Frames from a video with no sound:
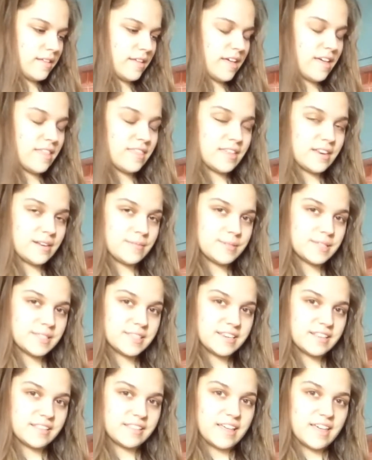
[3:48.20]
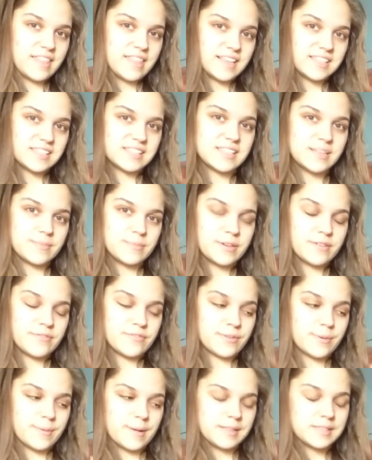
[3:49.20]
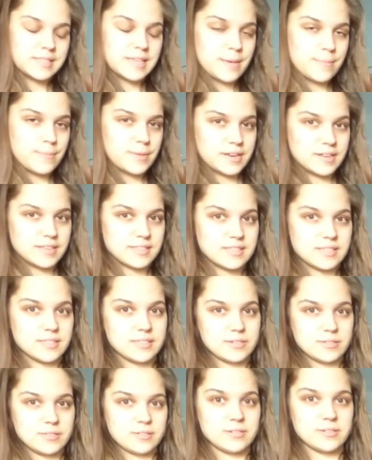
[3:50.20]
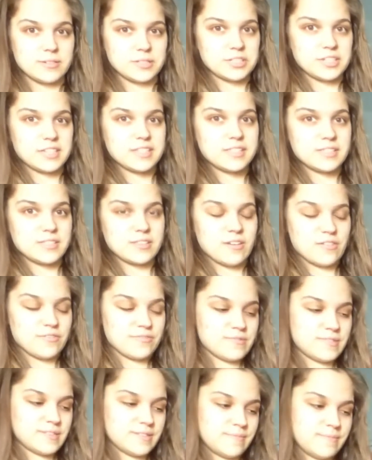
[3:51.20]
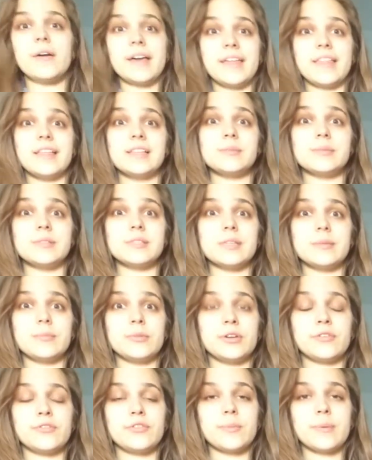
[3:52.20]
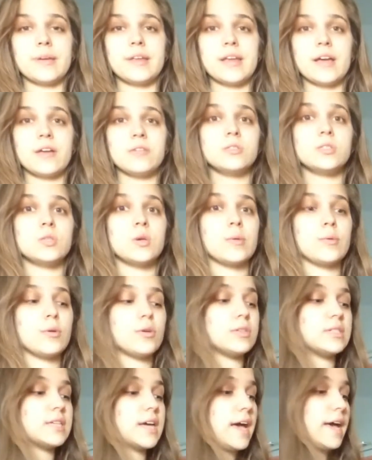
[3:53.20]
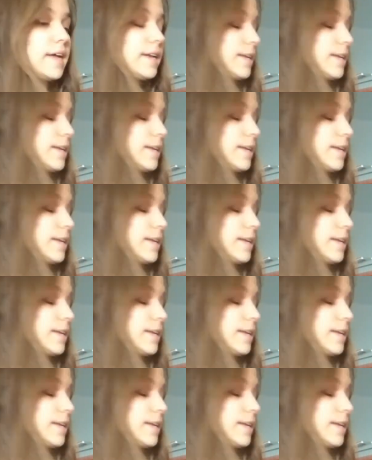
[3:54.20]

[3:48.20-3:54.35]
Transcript: And then I'm just going to let that simmer for about 10 minutes until the courgette's soft. Okay, that's been simmering for a bit now, so I'm going to add